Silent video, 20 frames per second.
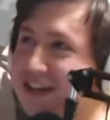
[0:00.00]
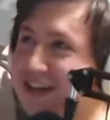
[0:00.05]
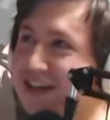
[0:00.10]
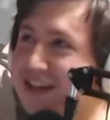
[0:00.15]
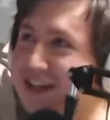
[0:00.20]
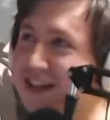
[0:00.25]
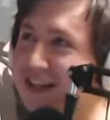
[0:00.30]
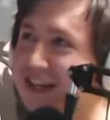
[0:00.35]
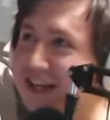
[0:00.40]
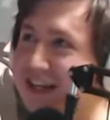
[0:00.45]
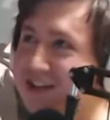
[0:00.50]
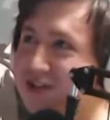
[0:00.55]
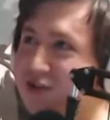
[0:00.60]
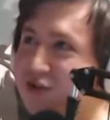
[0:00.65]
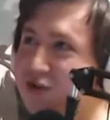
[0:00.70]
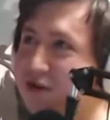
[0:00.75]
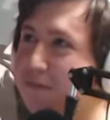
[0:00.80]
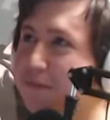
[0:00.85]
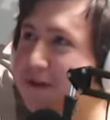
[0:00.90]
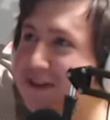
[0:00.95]
like
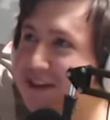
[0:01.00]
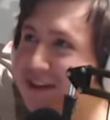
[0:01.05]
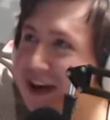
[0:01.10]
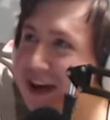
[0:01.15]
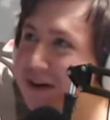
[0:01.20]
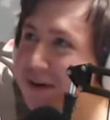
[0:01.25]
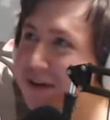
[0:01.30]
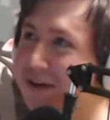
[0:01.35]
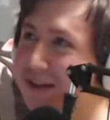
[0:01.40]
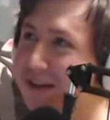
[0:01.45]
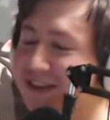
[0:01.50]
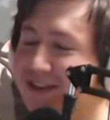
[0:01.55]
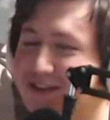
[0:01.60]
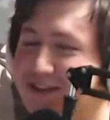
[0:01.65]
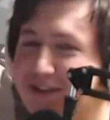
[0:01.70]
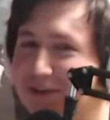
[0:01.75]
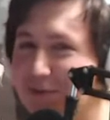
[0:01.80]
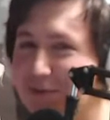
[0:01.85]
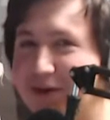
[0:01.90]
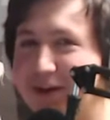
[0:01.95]
strip it down, this
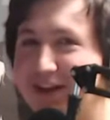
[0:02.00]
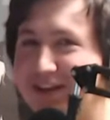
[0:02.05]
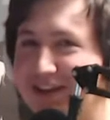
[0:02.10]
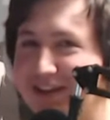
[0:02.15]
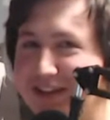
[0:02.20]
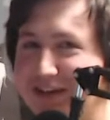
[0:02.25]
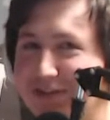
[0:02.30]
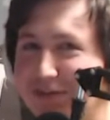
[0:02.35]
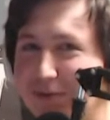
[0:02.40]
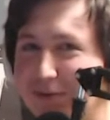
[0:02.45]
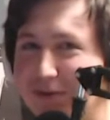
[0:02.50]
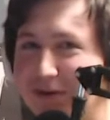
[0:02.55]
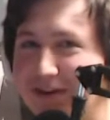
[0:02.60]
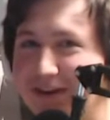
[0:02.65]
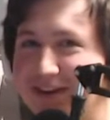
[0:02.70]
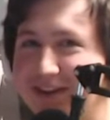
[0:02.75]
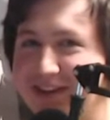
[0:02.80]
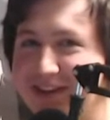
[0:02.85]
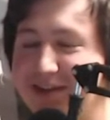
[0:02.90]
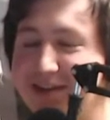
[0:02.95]
is what I tell everyone.
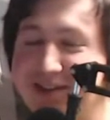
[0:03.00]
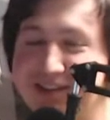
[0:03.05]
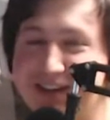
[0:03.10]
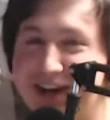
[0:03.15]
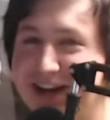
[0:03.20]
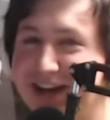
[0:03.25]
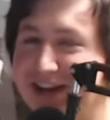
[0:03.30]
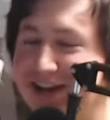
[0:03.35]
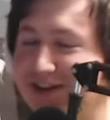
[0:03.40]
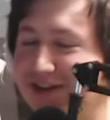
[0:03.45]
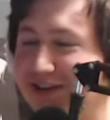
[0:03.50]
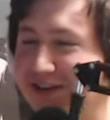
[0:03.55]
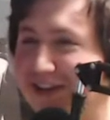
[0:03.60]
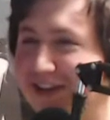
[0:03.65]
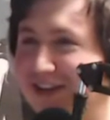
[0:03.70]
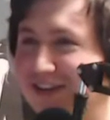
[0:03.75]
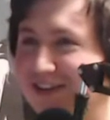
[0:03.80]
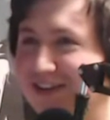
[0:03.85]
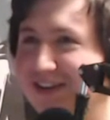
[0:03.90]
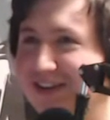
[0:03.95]
It's not actually an
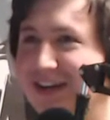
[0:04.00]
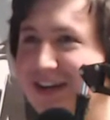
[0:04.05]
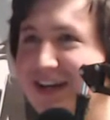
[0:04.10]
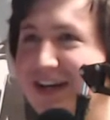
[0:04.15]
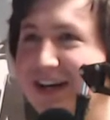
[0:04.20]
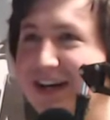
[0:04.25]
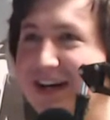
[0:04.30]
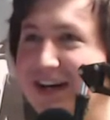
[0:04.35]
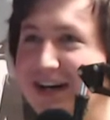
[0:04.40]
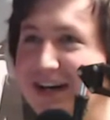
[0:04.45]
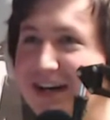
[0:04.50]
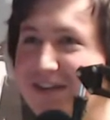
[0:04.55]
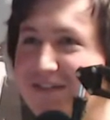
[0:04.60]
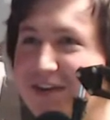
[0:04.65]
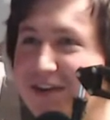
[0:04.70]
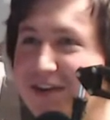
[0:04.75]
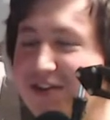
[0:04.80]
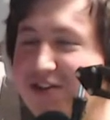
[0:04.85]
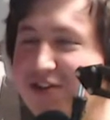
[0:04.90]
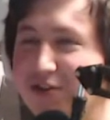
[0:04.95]
answer. If you
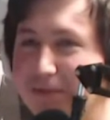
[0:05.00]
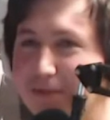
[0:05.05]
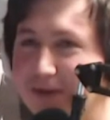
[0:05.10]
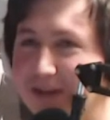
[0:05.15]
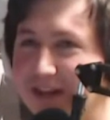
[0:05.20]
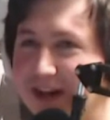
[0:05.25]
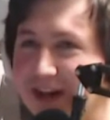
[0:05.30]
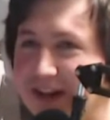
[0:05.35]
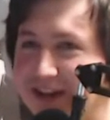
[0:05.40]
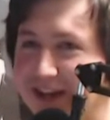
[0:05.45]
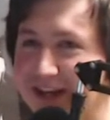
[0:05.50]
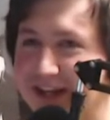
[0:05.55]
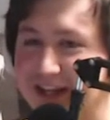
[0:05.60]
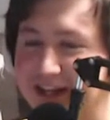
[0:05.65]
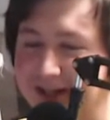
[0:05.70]
had to strip it down like